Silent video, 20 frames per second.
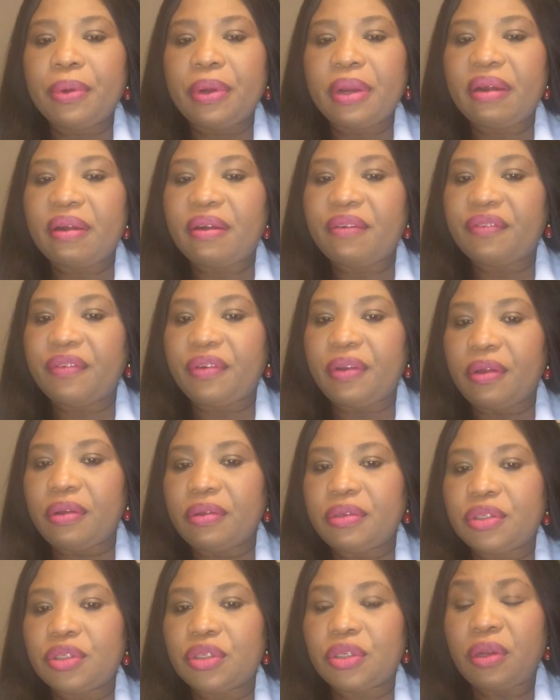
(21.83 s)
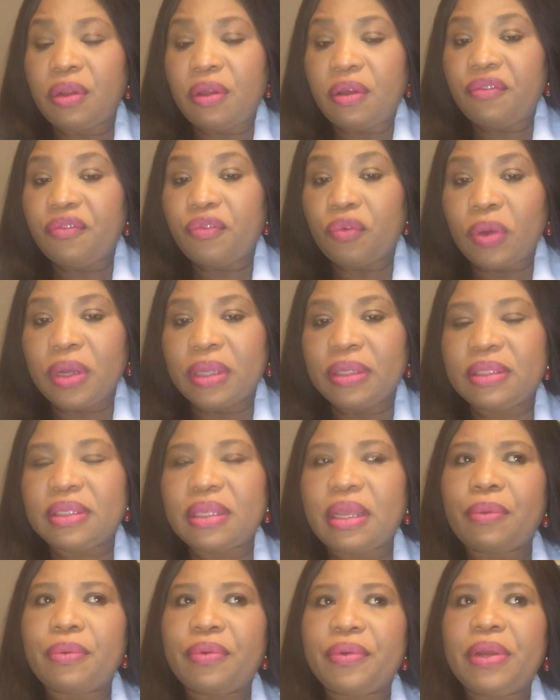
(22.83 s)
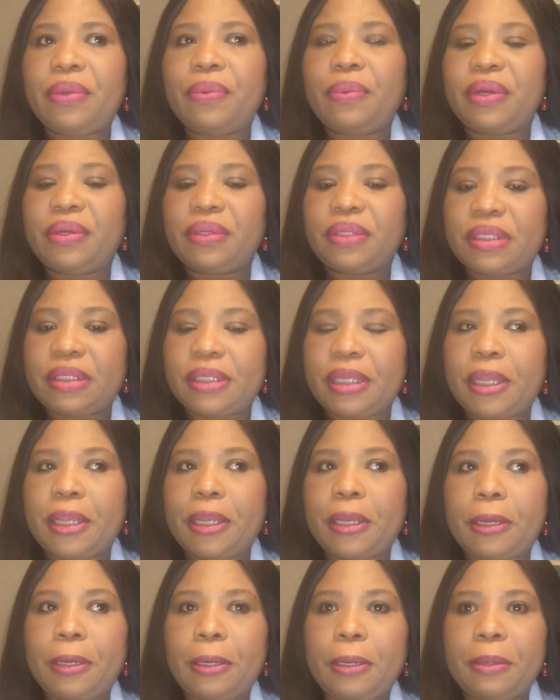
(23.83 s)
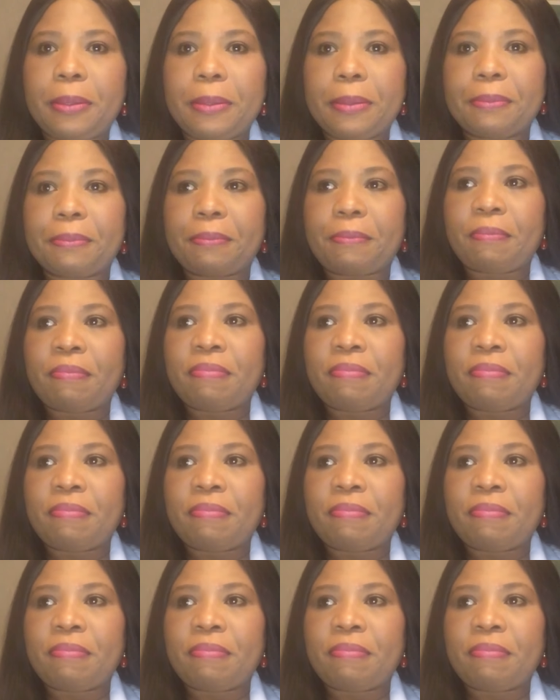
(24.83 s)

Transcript: that have lost loved ones, I really want to say, um,